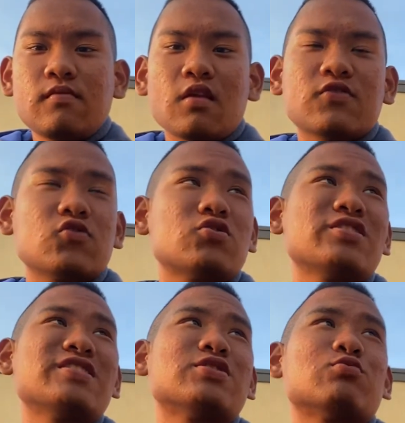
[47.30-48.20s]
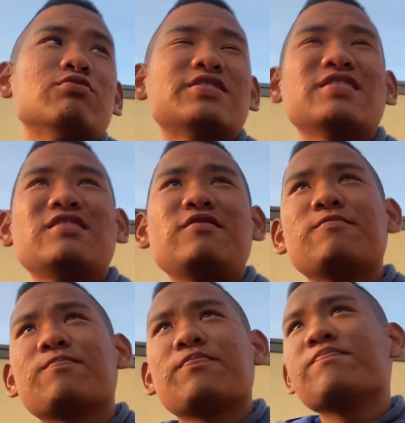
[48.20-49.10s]
So just this recently,
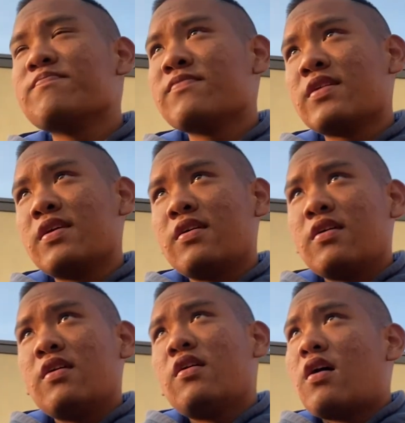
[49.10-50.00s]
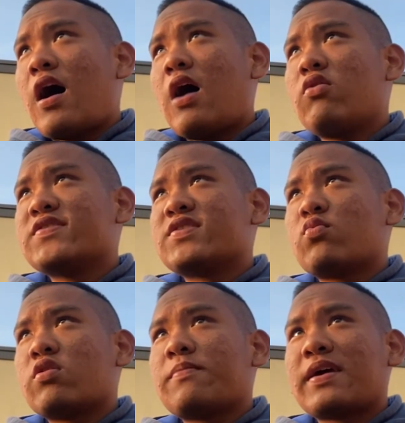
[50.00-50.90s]
I was in
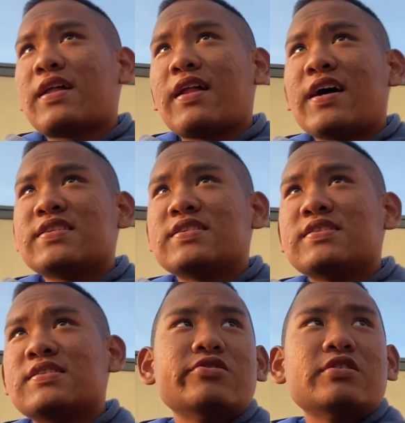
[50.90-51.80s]
one of my classes,